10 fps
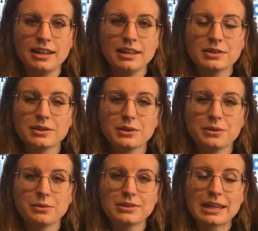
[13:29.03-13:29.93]

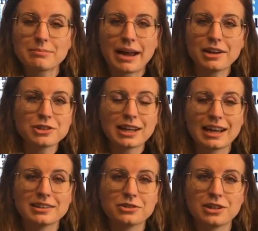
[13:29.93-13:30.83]
So St. Patrick
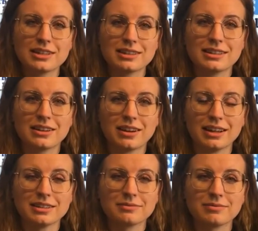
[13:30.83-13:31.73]
had to trust in
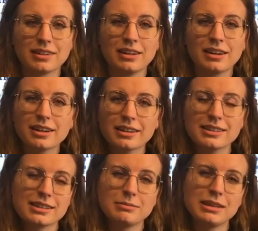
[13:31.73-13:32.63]
God. Are there
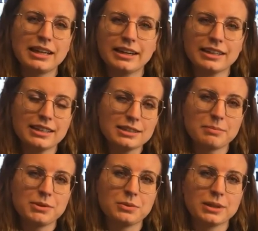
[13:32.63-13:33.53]
similarities
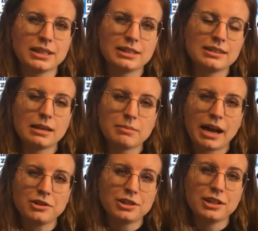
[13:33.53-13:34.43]
between St.
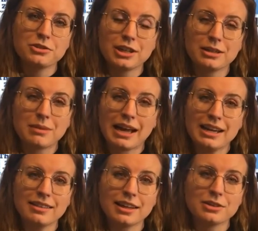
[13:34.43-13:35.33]
Patrick and Jeremiah
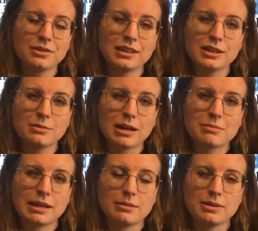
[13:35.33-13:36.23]
that you think you might
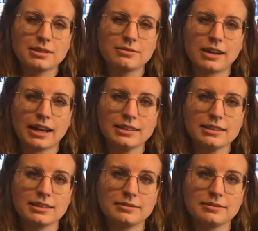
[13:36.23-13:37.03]
be able to find?